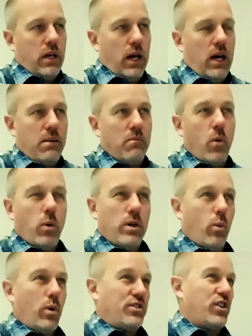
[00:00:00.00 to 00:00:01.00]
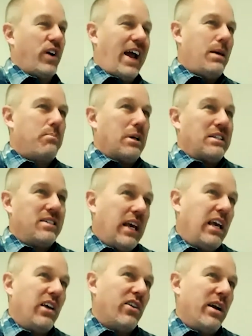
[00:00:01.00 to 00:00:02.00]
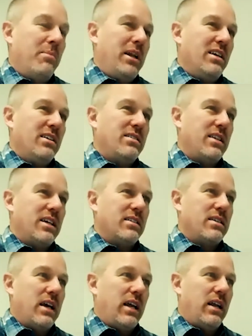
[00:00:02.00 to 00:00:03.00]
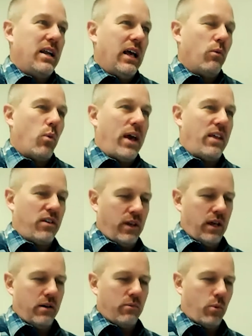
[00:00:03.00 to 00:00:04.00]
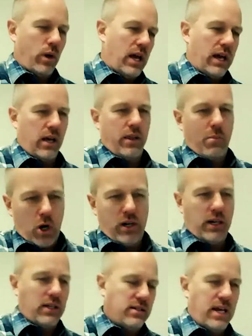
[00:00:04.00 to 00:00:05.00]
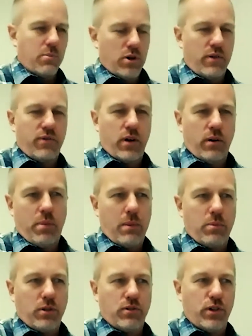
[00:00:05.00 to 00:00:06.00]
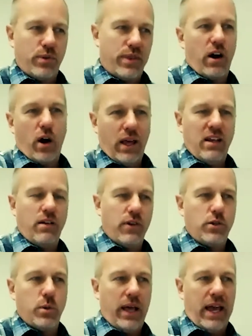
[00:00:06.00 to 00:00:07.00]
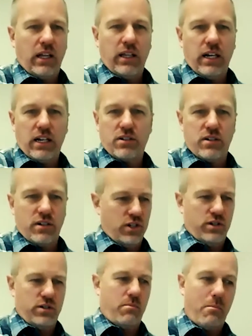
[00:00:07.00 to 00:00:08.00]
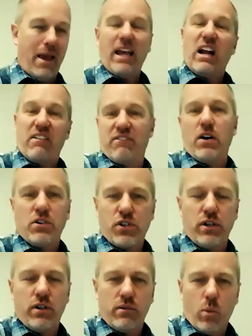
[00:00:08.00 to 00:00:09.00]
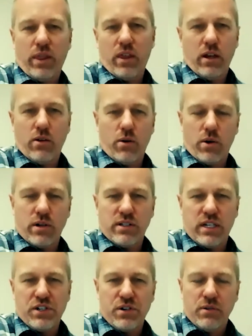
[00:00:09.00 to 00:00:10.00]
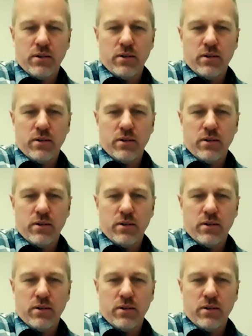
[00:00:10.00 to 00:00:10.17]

Was there any particular impetus that said, rather than relying on the marketing team or different people to do their individual analytics, to just make it a function within your organization?